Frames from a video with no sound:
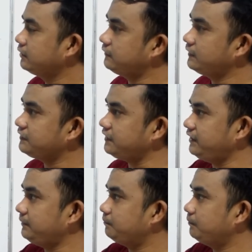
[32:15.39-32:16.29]
First,
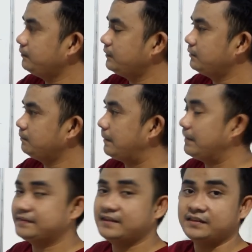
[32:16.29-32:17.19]

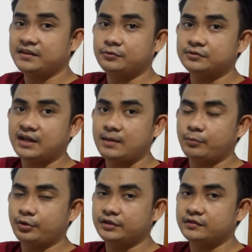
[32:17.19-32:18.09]
pa-plot natin yung 3
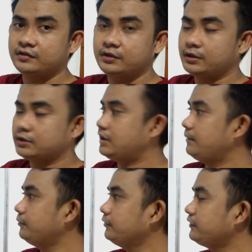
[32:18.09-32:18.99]
points,
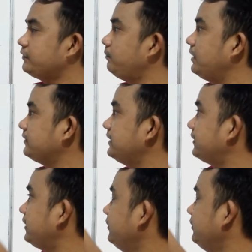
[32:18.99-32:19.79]
tapos plot natin